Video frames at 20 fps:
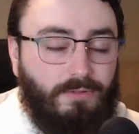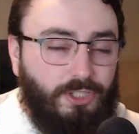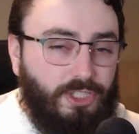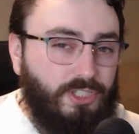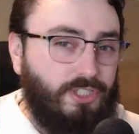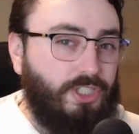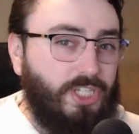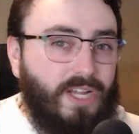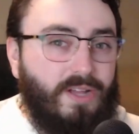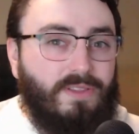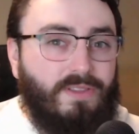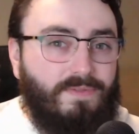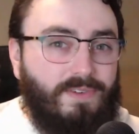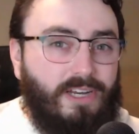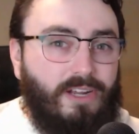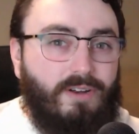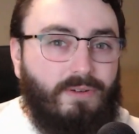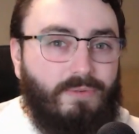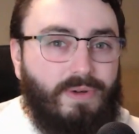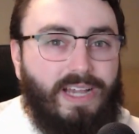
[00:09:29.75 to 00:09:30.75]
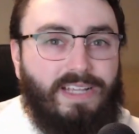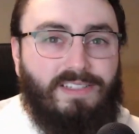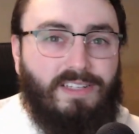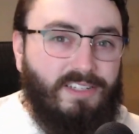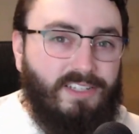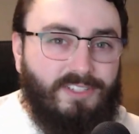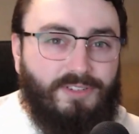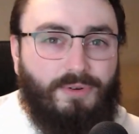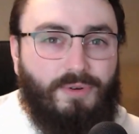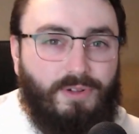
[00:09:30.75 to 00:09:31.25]
just check out the video anyways and
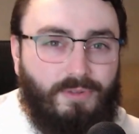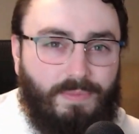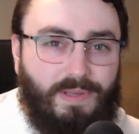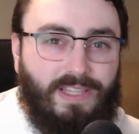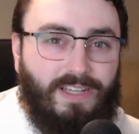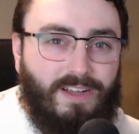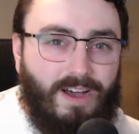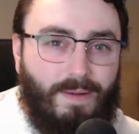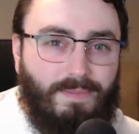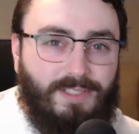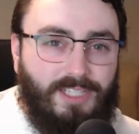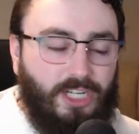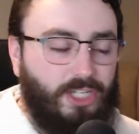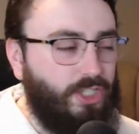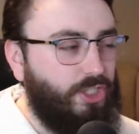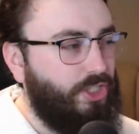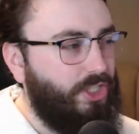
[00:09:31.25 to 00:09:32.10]
disagree with me in the comment section.